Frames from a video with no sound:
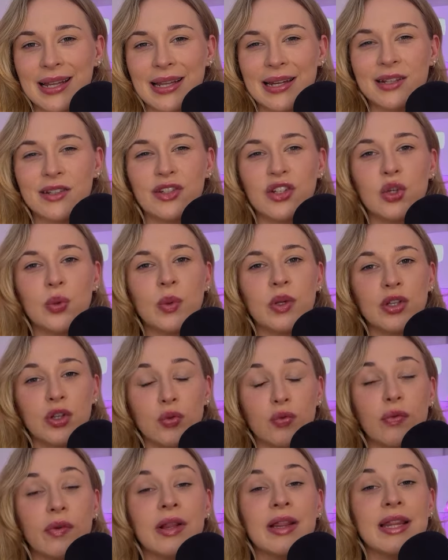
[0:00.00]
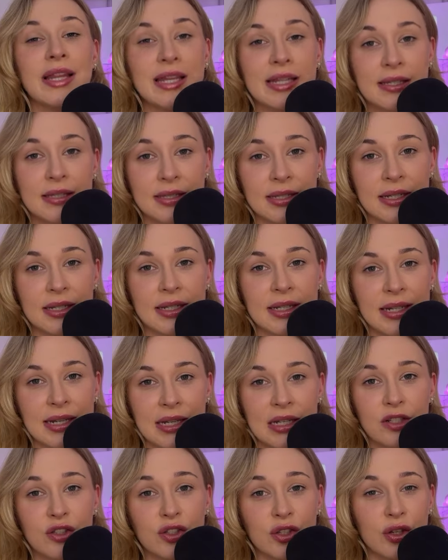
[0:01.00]
clear to you when you release the
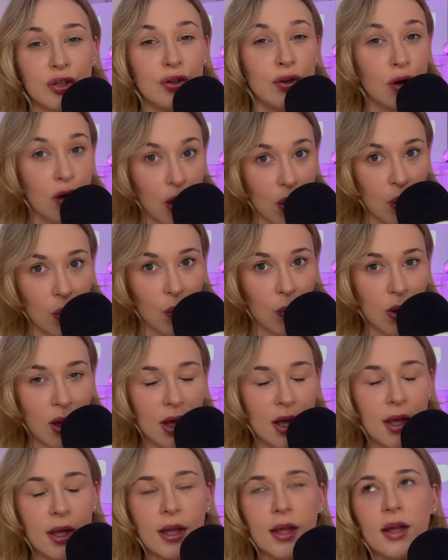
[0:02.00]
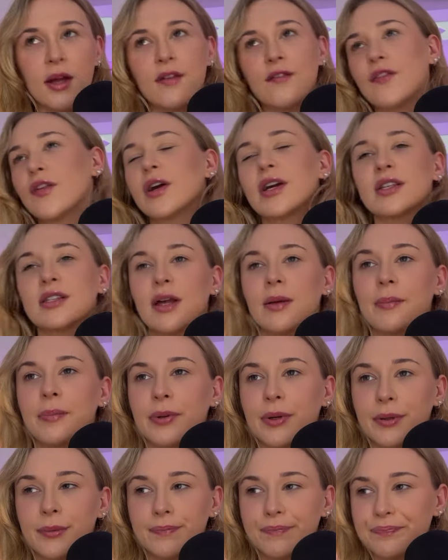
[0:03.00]
need to know. For
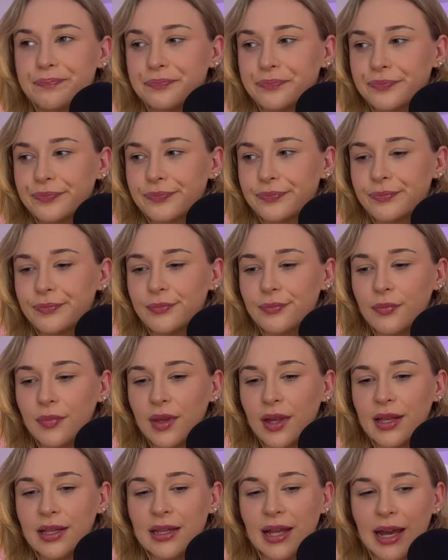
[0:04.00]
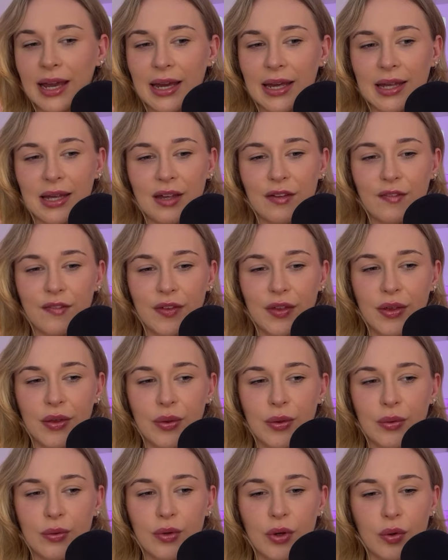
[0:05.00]
example, like if
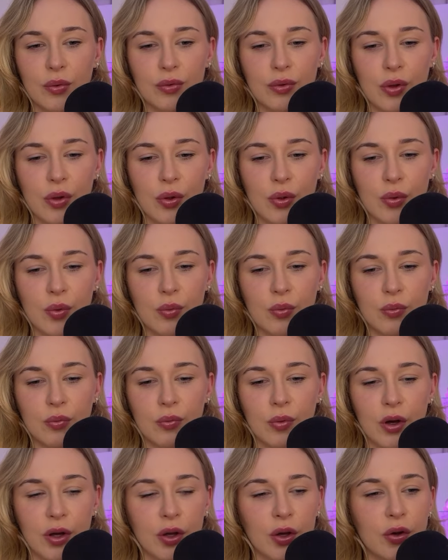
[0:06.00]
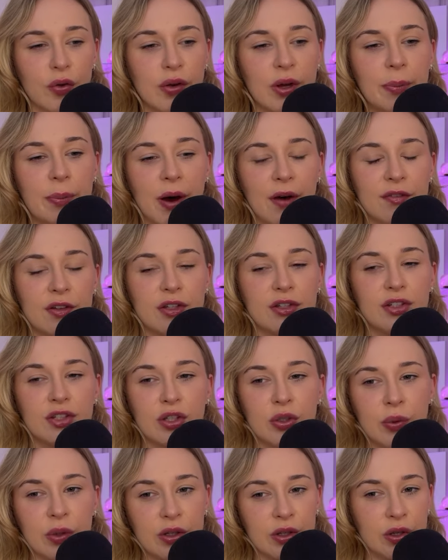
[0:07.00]
you don't know what career path to do
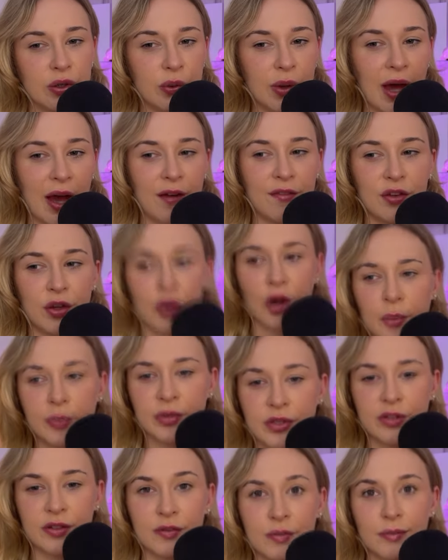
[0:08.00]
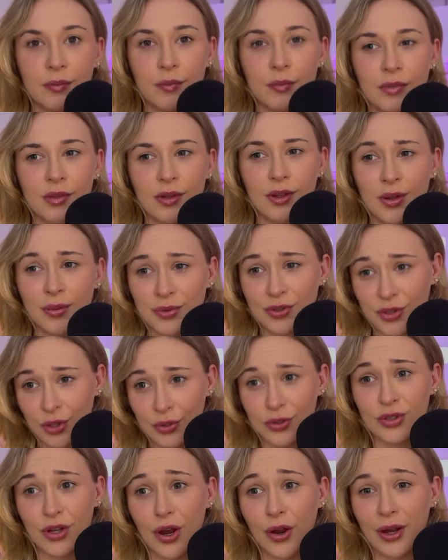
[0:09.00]
and you have your options,
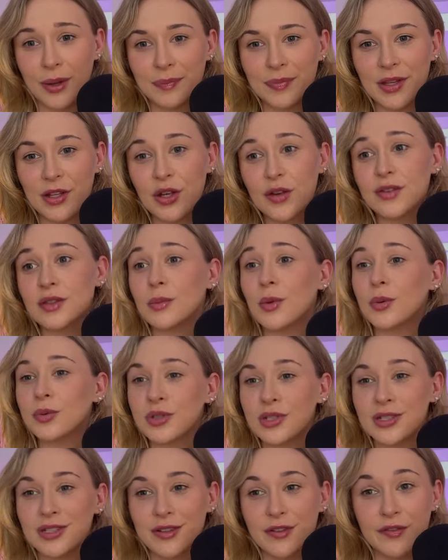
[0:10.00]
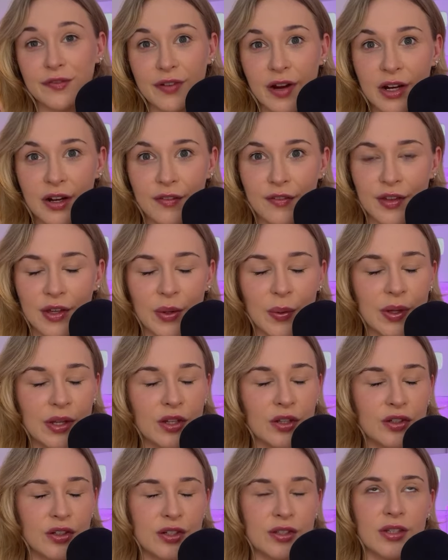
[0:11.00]
you have some options in front of you and
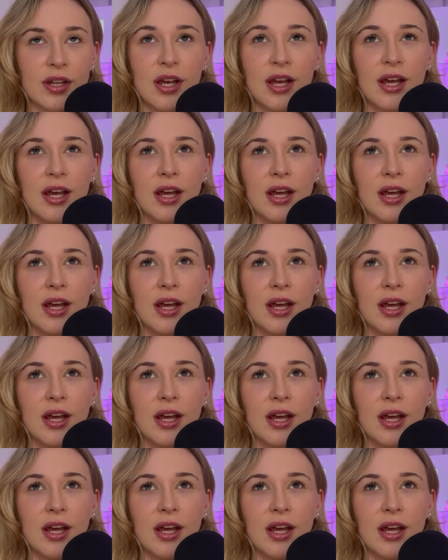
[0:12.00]
you just,